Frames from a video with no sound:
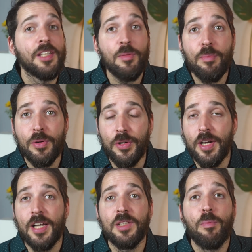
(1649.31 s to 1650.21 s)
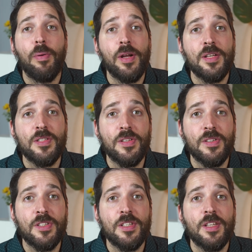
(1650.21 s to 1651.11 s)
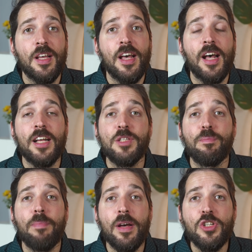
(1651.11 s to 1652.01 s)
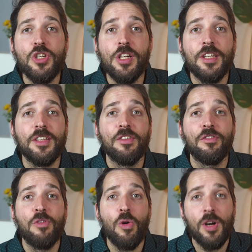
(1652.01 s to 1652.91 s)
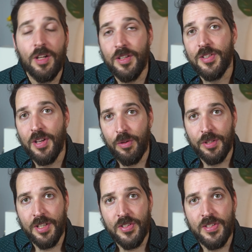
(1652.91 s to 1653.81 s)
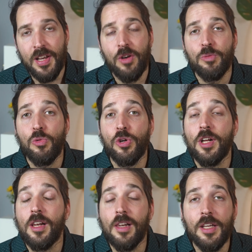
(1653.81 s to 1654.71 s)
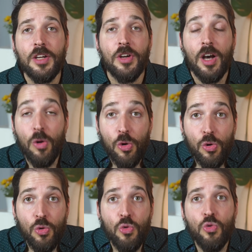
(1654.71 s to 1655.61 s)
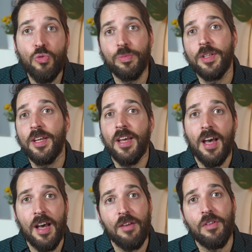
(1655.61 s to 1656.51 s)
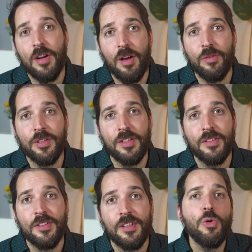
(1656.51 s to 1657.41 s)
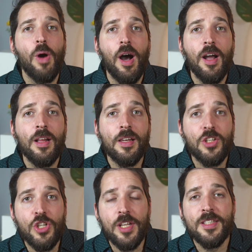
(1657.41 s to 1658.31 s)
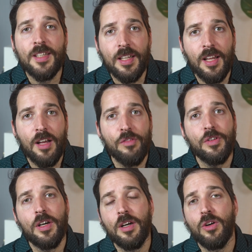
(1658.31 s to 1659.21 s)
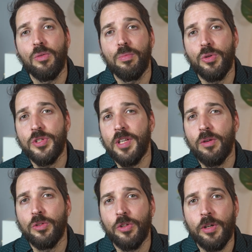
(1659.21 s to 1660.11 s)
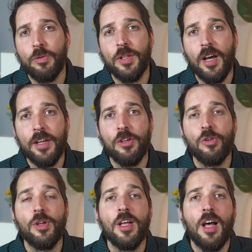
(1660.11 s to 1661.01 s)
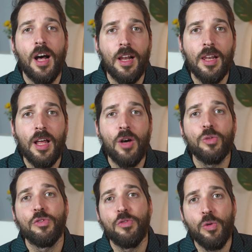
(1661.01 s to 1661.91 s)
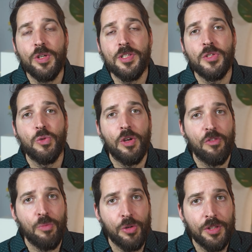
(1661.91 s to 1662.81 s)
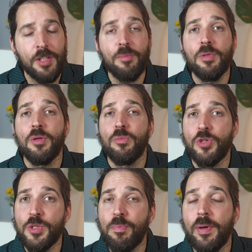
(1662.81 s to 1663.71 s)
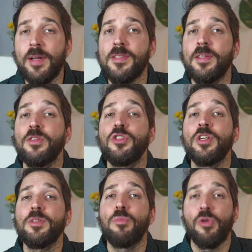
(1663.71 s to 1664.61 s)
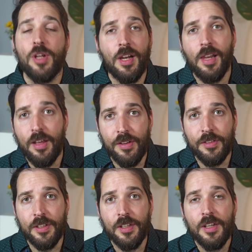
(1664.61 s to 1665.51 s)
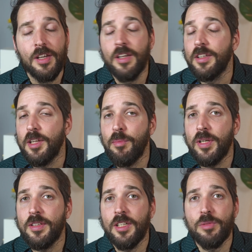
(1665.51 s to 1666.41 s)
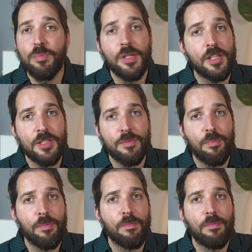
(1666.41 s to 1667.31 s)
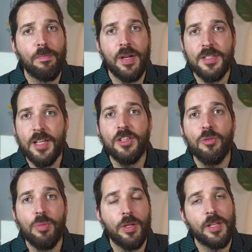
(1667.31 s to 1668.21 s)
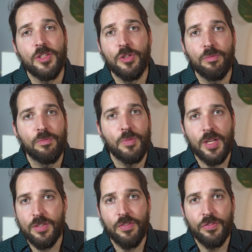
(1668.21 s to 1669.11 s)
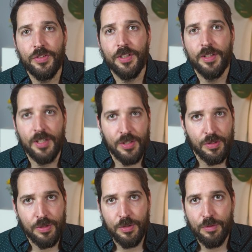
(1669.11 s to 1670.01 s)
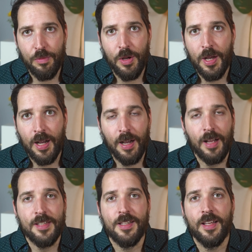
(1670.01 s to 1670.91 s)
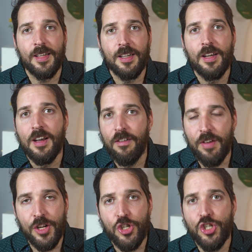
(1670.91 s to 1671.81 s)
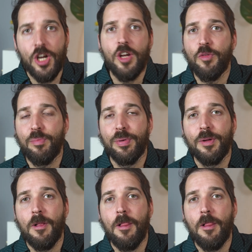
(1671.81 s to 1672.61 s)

timbre and presence, especially the vocals, how they sound more clear, how room they have around it. So I just love how Bluesound Node Icon allowed voices to have more timbre, more space, and just more clarity. They might not be as presentable as S15, as like very sharp,